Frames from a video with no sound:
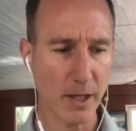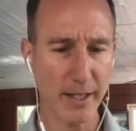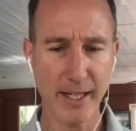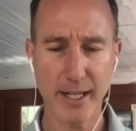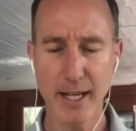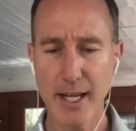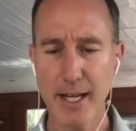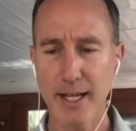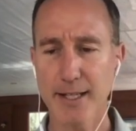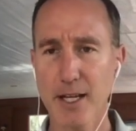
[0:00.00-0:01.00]
again,
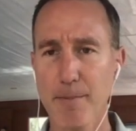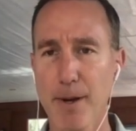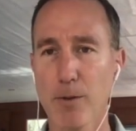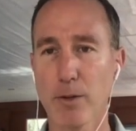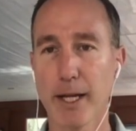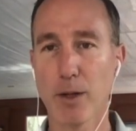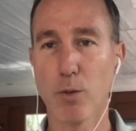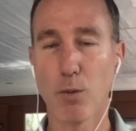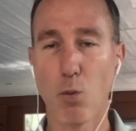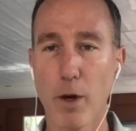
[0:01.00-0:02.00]
it's not about like
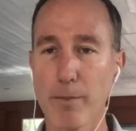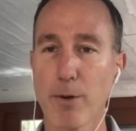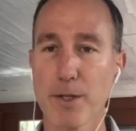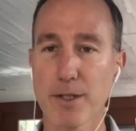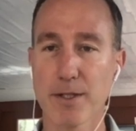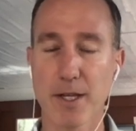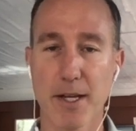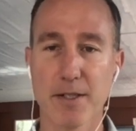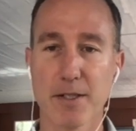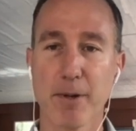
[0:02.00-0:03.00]
what one person says,